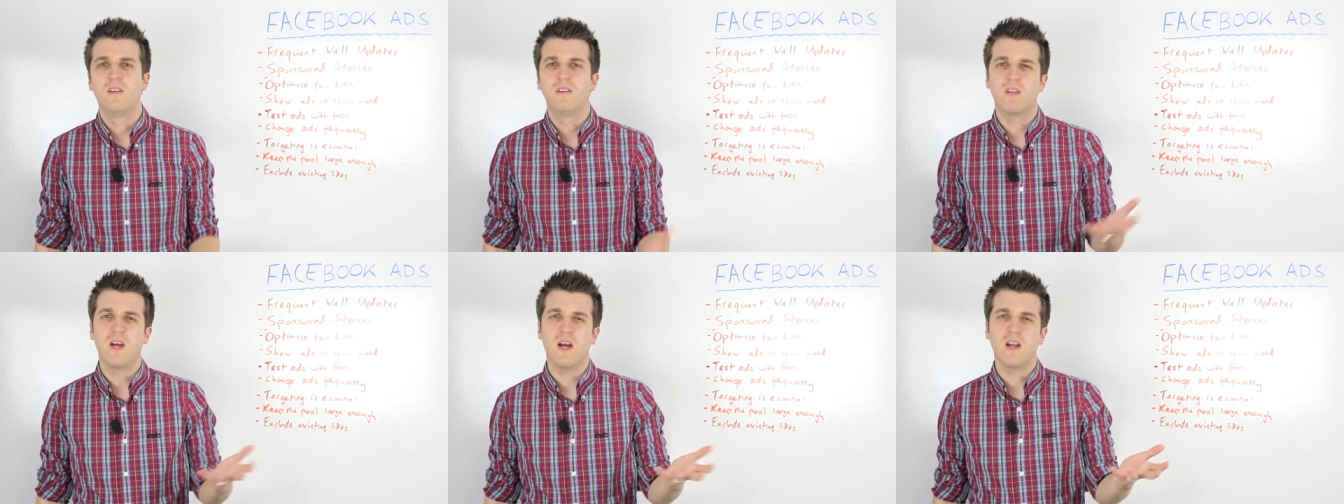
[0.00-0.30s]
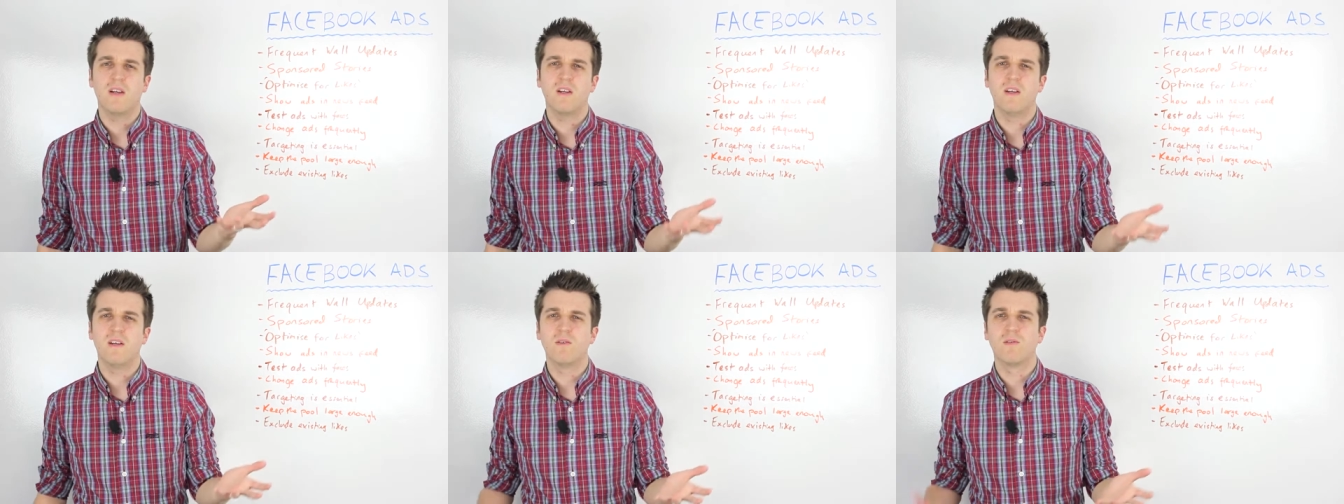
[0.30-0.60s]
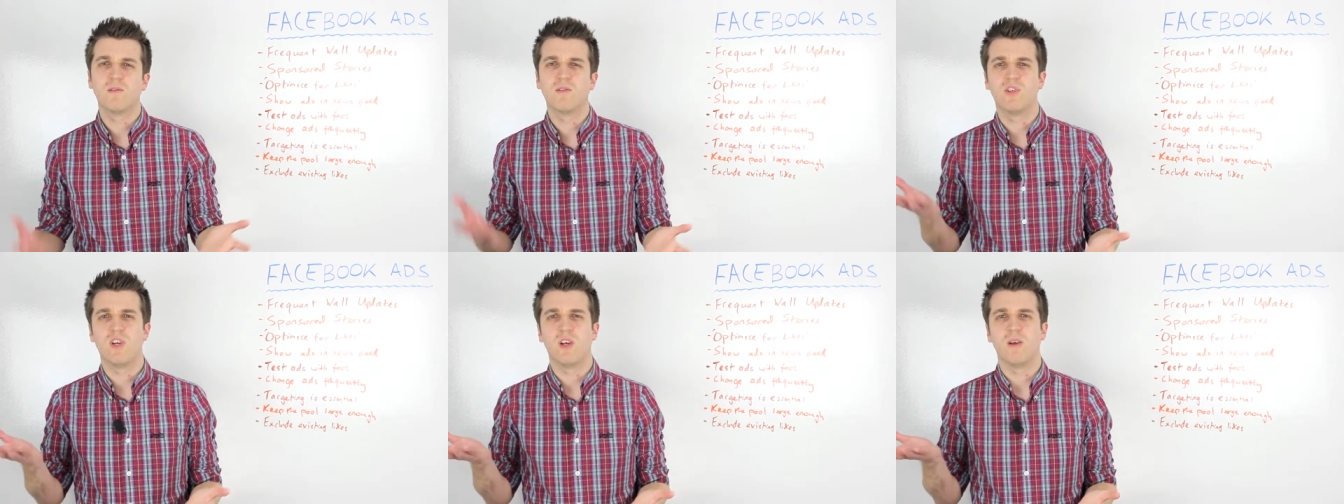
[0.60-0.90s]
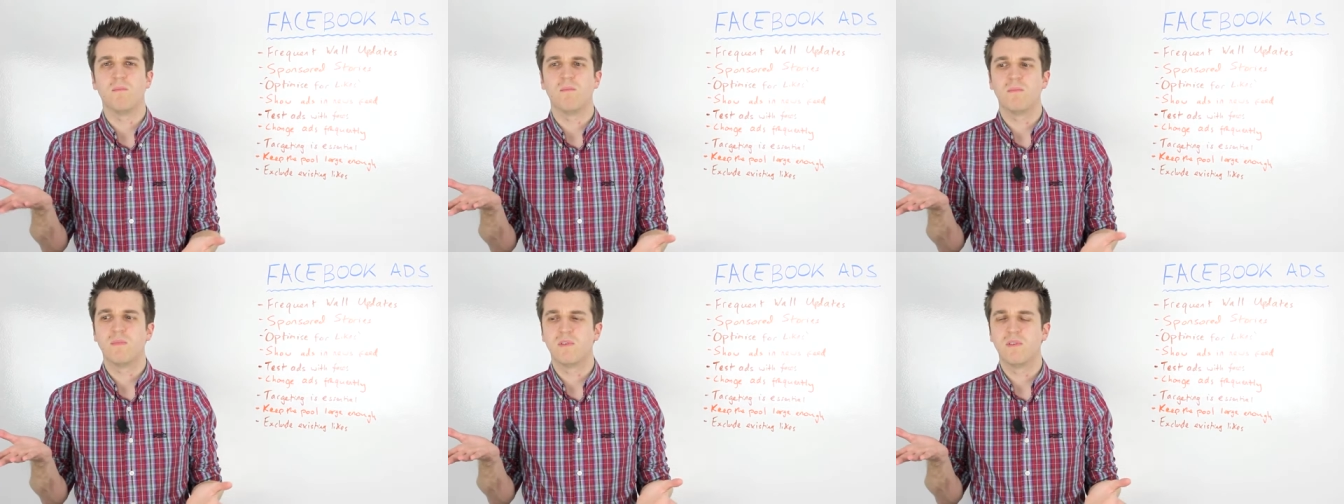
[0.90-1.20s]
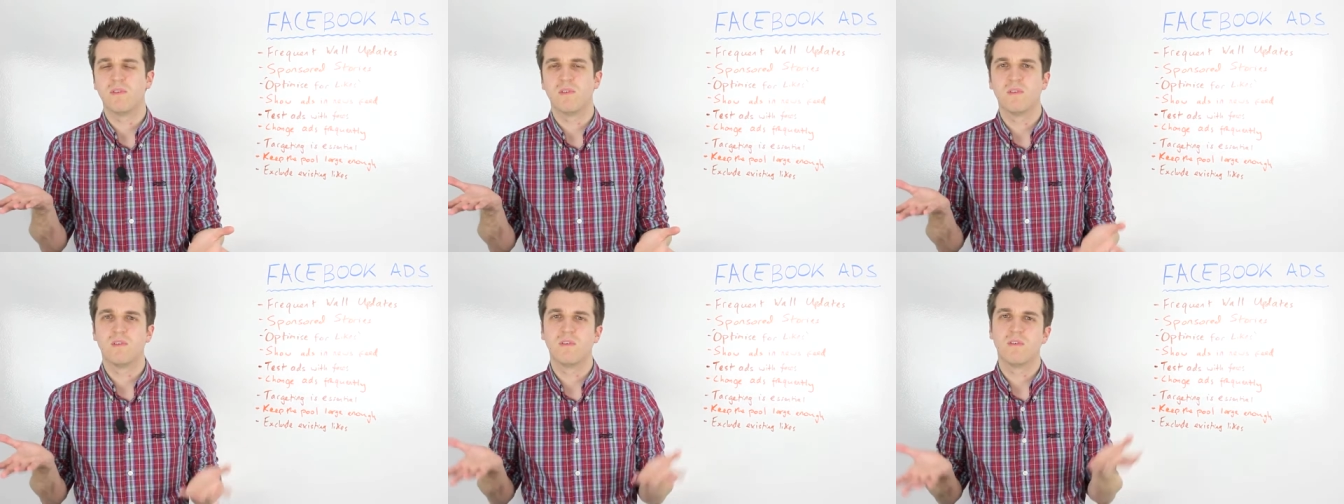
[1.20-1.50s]
Daddy or
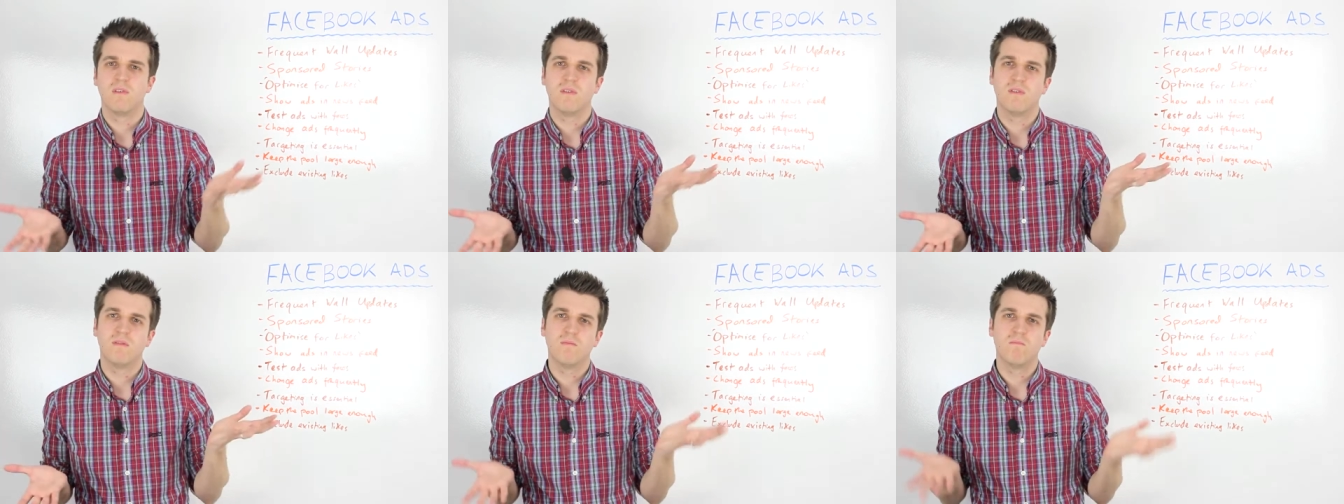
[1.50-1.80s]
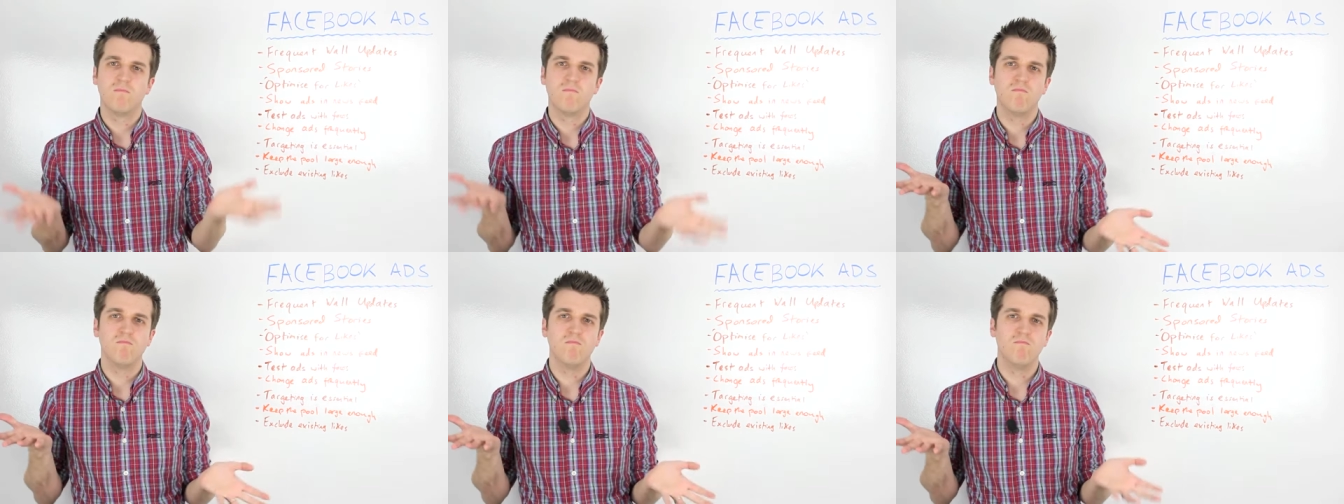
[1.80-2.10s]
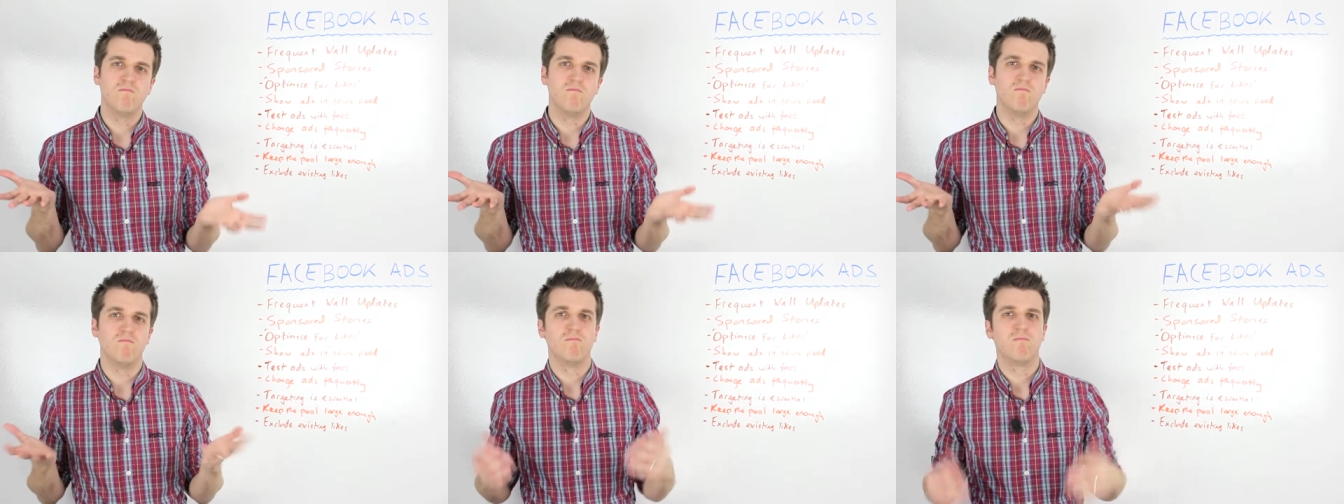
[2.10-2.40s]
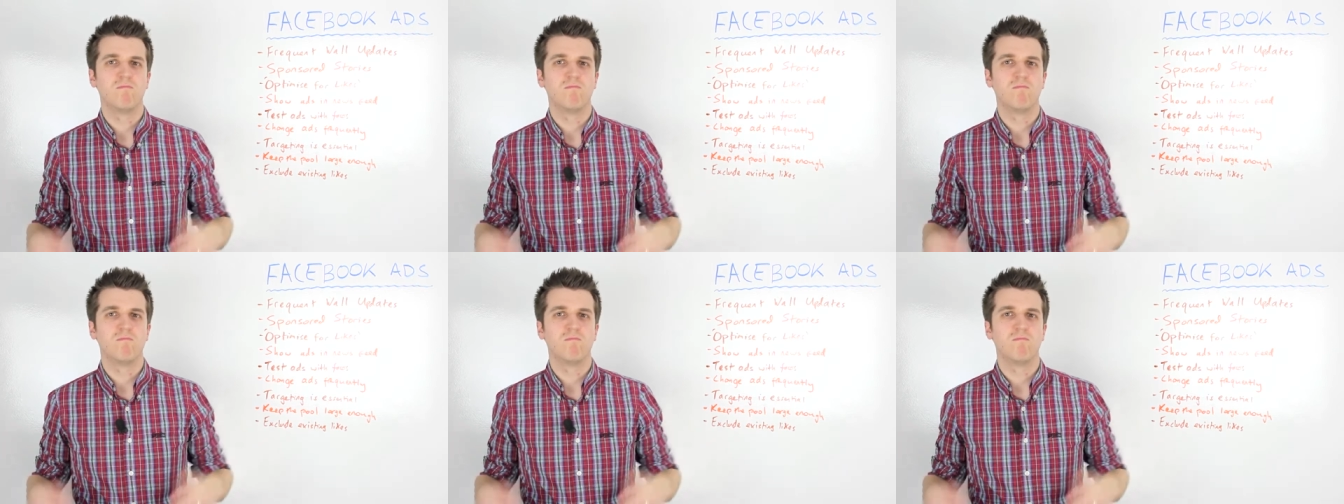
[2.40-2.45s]
chips? Hmm.